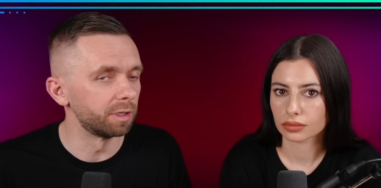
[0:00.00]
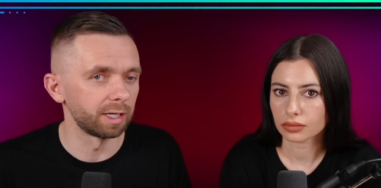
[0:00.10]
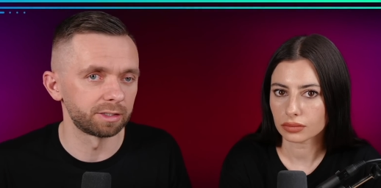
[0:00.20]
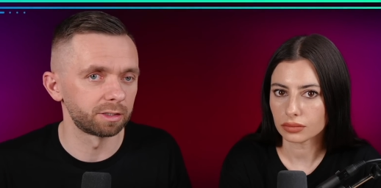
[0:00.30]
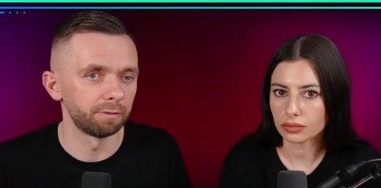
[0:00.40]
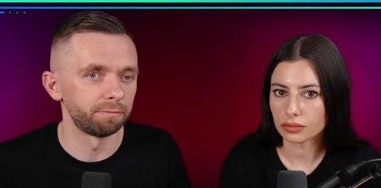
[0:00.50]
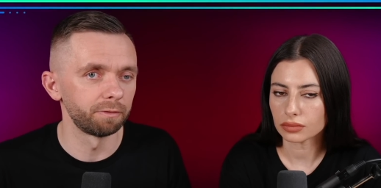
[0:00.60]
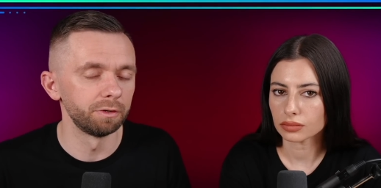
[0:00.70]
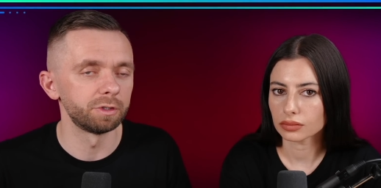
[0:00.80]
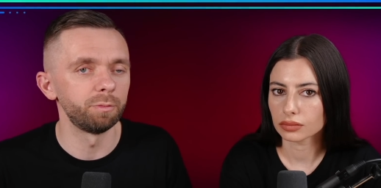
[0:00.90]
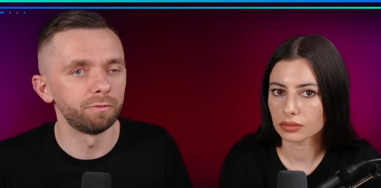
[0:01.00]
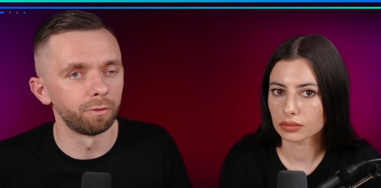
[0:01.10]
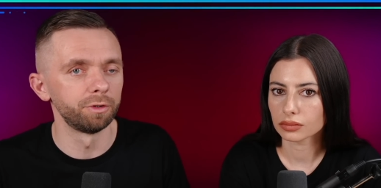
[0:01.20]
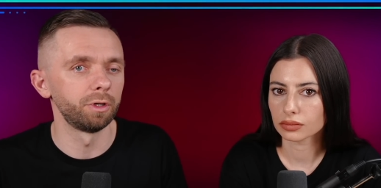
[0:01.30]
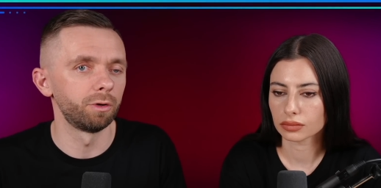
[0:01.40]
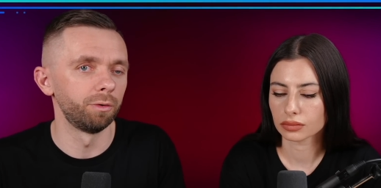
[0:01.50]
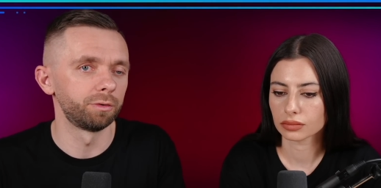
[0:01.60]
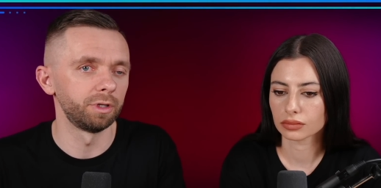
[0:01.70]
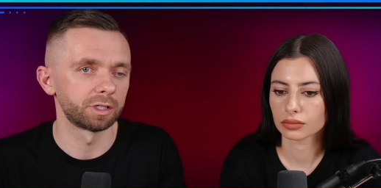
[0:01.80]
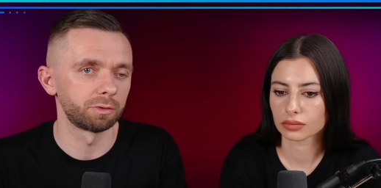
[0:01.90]
Speaker 1: that stuff first before they go into
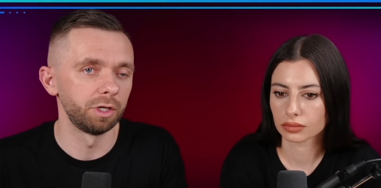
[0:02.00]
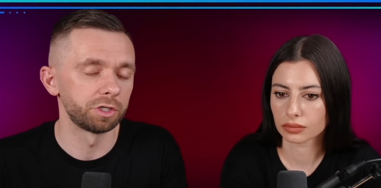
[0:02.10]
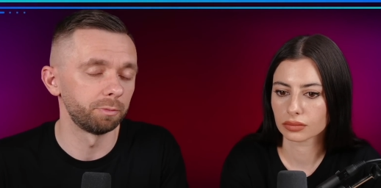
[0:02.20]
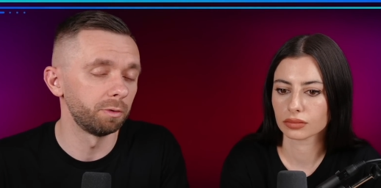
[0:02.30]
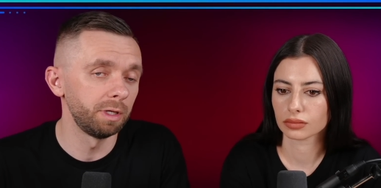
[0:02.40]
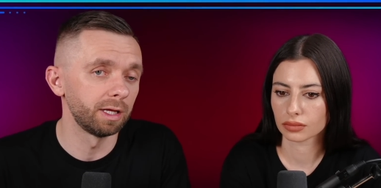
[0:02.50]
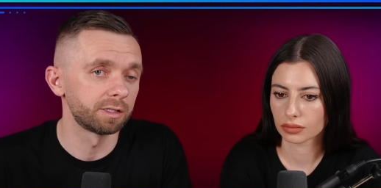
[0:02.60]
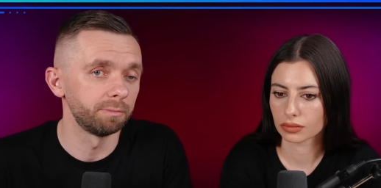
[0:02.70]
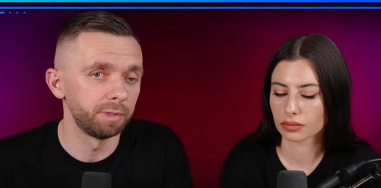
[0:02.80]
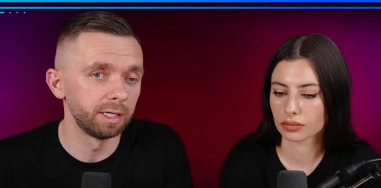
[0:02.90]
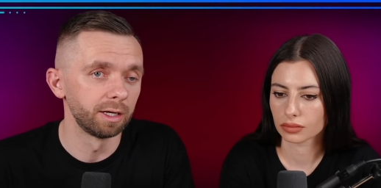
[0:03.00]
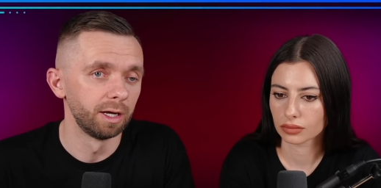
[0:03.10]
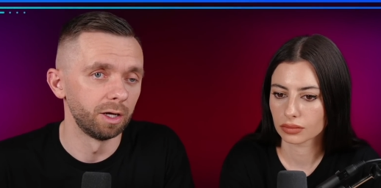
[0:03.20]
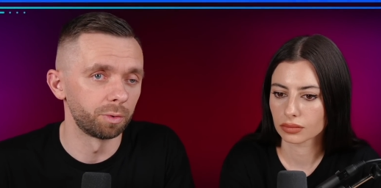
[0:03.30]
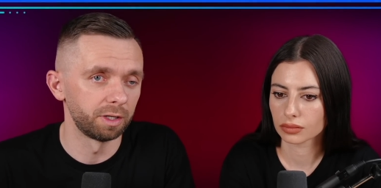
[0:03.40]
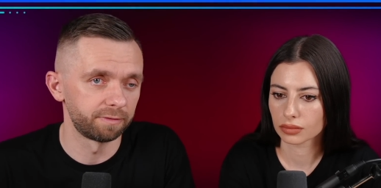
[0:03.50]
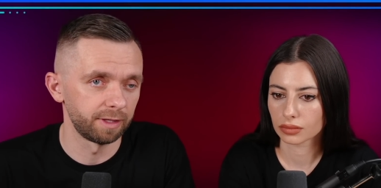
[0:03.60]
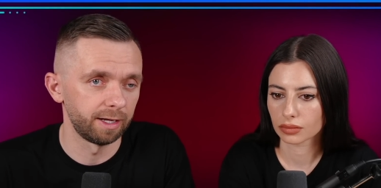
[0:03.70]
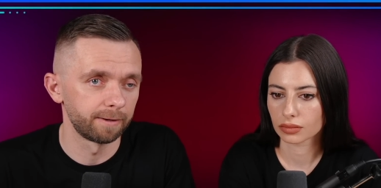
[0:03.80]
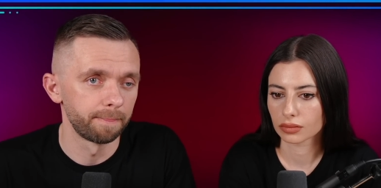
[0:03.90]
the next relationship. To me, that's a big red
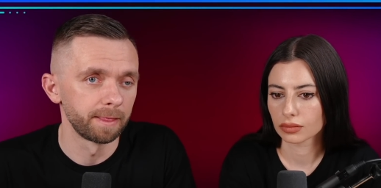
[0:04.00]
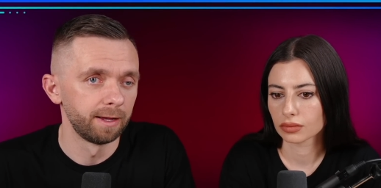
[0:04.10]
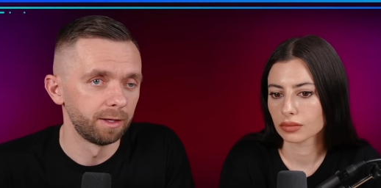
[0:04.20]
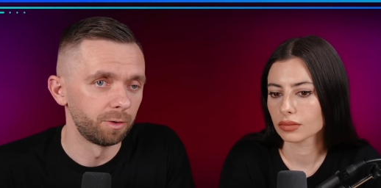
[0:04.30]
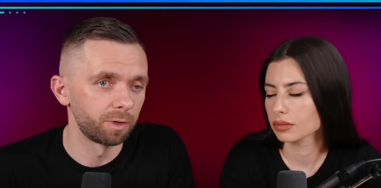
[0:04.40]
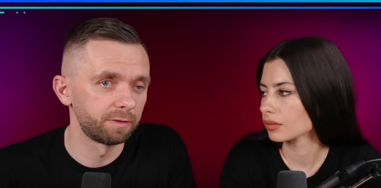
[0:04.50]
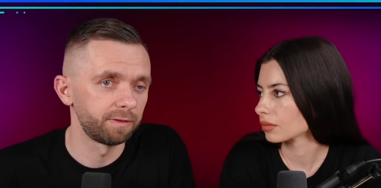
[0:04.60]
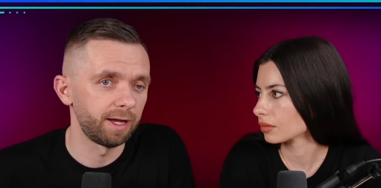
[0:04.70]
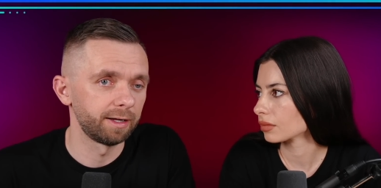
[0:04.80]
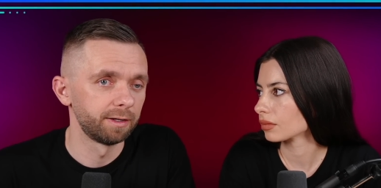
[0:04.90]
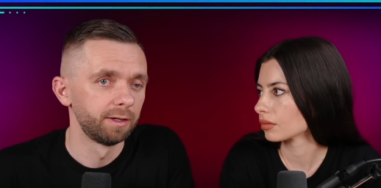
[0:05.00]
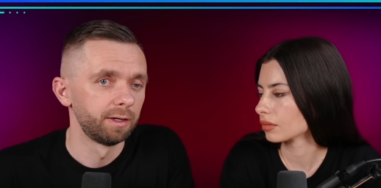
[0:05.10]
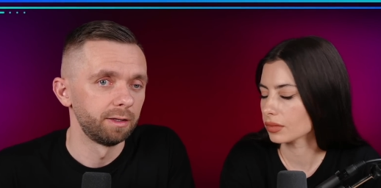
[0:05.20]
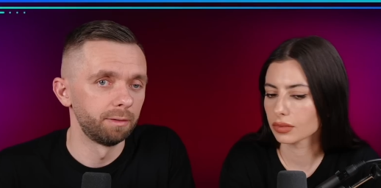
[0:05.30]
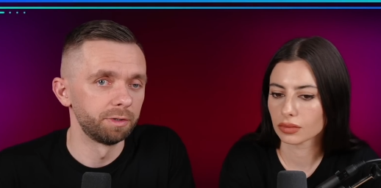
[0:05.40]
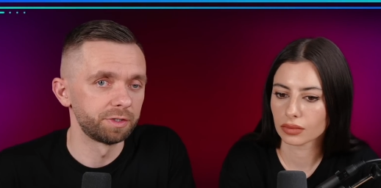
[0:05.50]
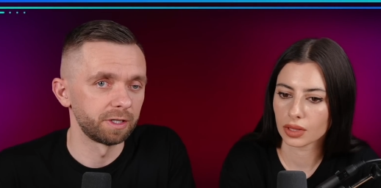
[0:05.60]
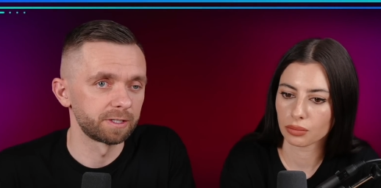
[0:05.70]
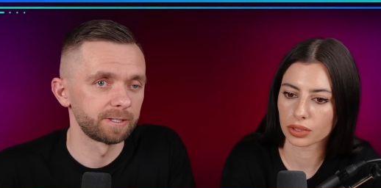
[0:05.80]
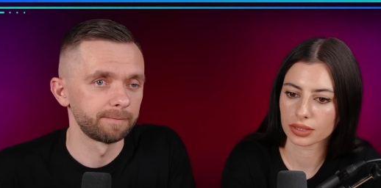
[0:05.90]
flag. Red flag number six.
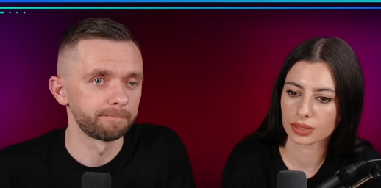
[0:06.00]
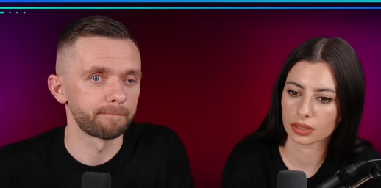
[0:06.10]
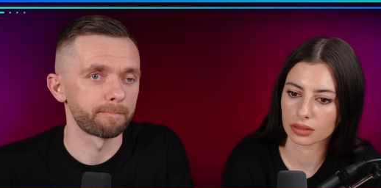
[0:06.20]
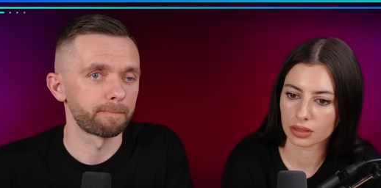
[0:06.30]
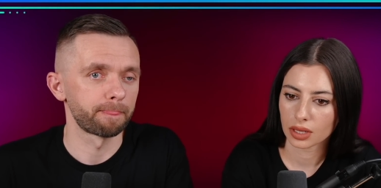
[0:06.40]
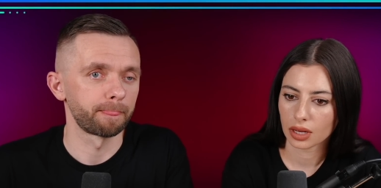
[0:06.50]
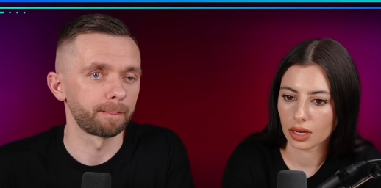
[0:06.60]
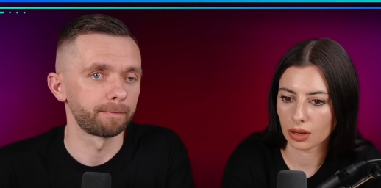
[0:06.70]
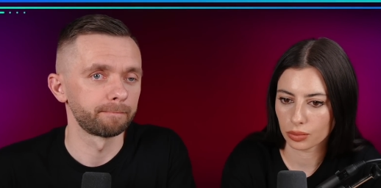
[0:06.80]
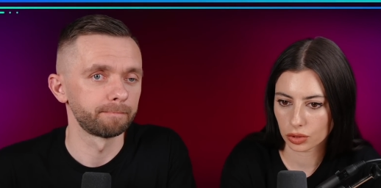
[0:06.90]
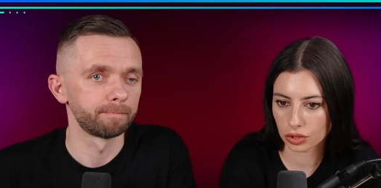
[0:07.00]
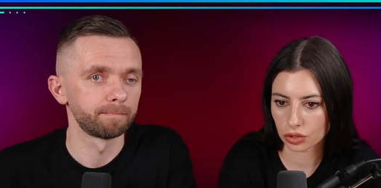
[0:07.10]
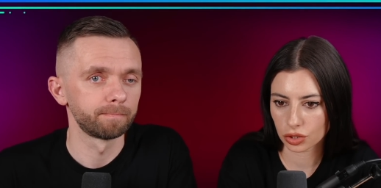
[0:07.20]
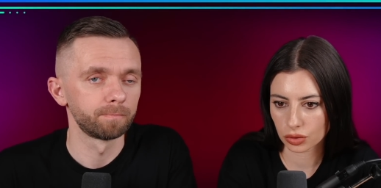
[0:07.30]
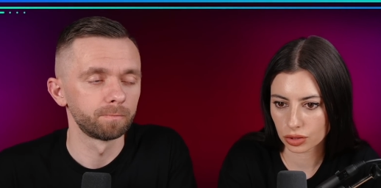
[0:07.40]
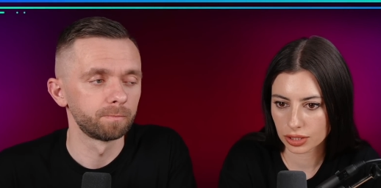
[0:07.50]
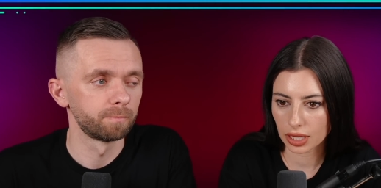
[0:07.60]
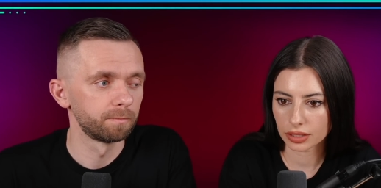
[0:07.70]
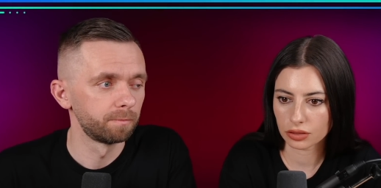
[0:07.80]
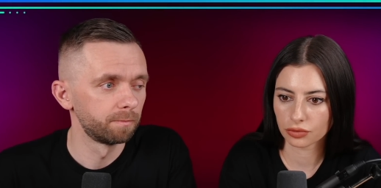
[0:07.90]
Number
Speaker 2: six. A person shows
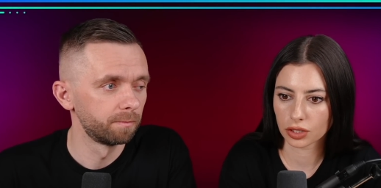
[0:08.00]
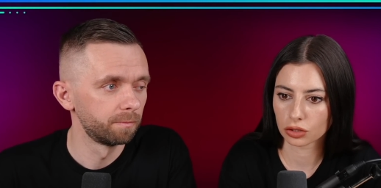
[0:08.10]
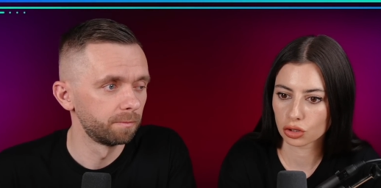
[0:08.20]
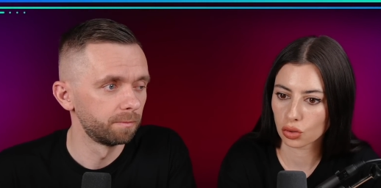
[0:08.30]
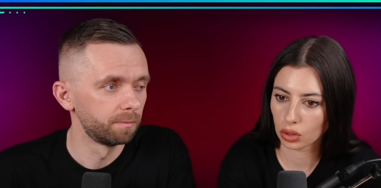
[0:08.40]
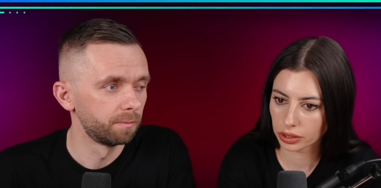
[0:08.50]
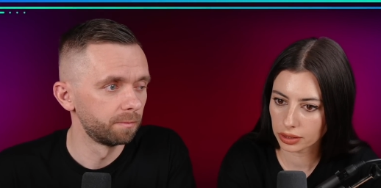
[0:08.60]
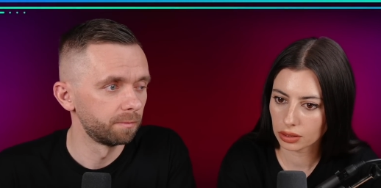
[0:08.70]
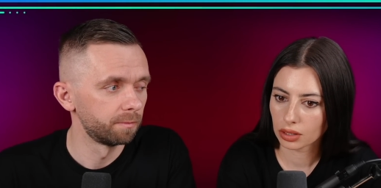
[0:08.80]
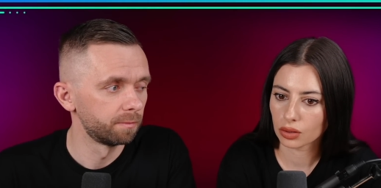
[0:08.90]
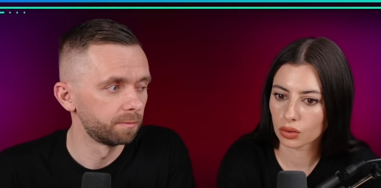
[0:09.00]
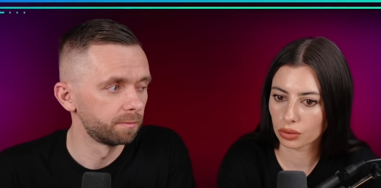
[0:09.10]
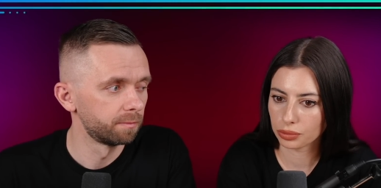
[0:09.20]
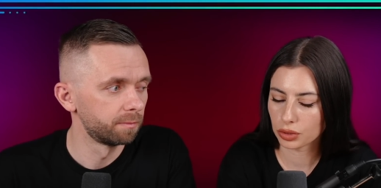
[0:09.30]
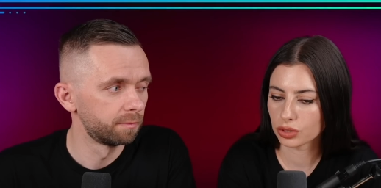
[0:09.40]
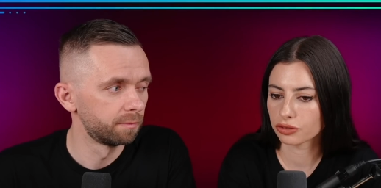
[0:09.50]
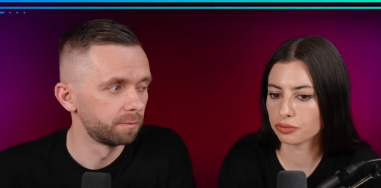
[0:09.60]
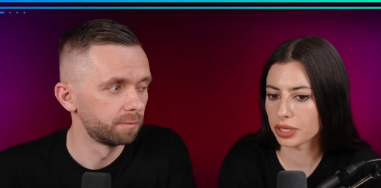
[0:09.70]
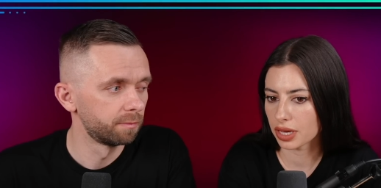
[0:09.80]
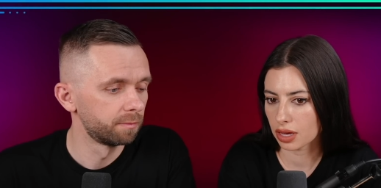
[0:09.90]
signs of controlling or abusive
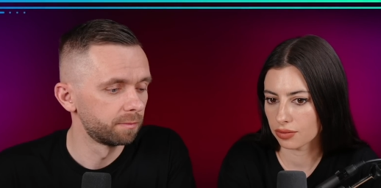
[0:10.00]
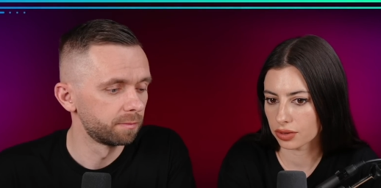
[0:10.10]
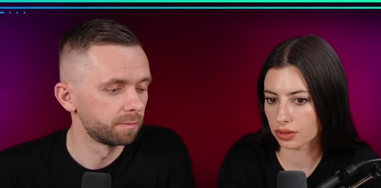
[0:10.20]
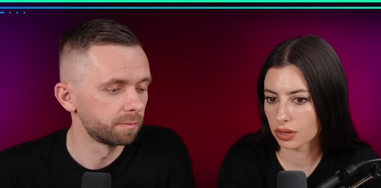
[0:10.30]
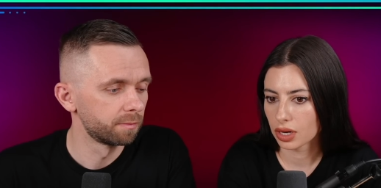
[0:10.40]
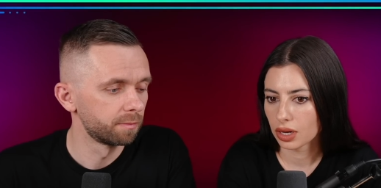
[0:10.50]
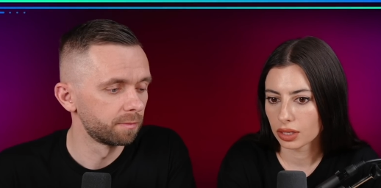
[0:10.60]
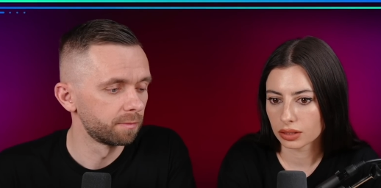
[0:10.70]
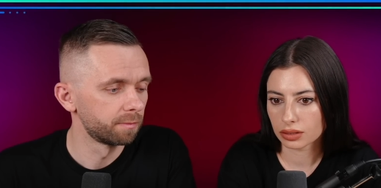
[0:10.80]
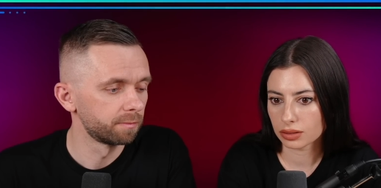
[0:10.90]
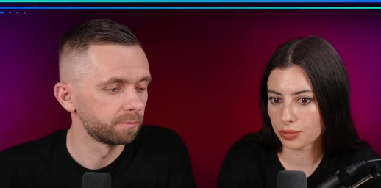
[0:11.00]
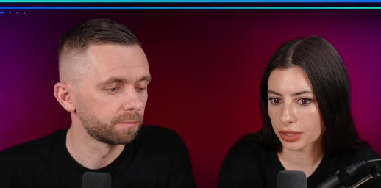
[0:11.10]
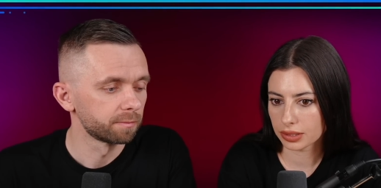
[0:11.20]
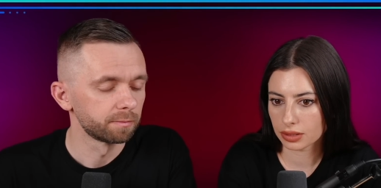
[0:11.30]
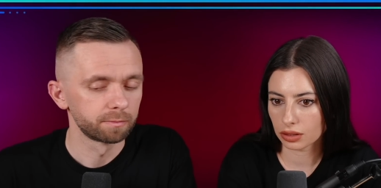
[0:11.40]
behavior. This is pretty self